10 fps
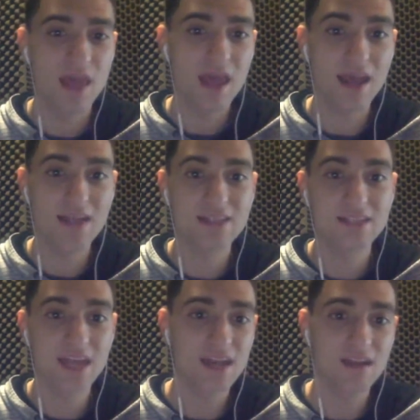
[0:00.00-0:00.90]
and I
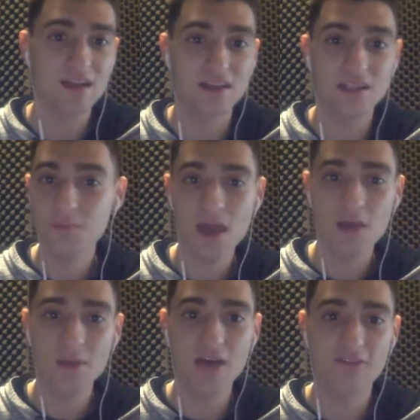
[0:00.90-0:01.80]
said, this
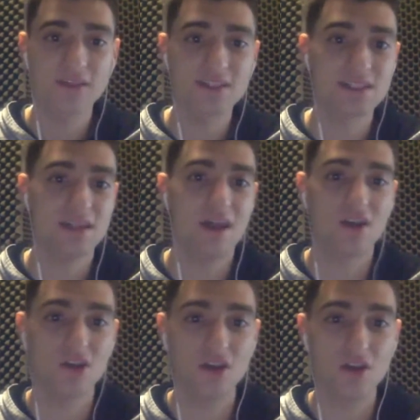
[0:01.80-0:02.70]
Miami offense is not
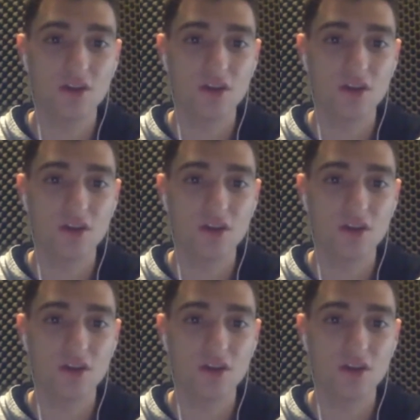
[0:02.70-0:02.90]
good.